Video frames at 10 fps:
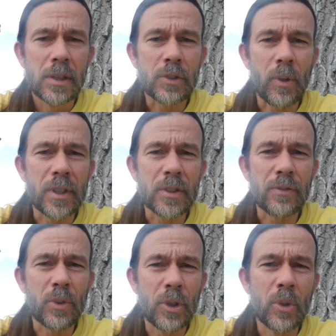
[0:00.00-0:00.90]
There's greatness
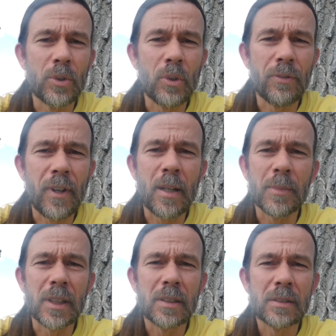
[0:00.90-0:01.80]
for you and your
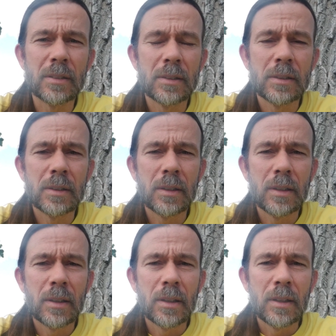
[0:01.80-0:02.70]
family.
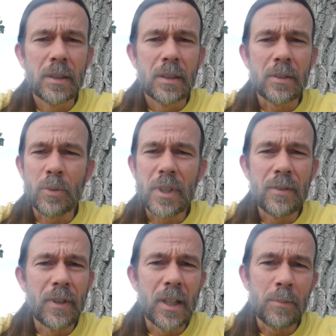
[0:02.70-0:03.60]
Don't
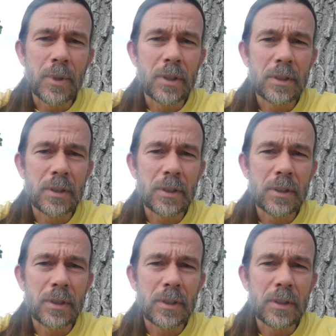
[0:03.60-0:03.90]
give up.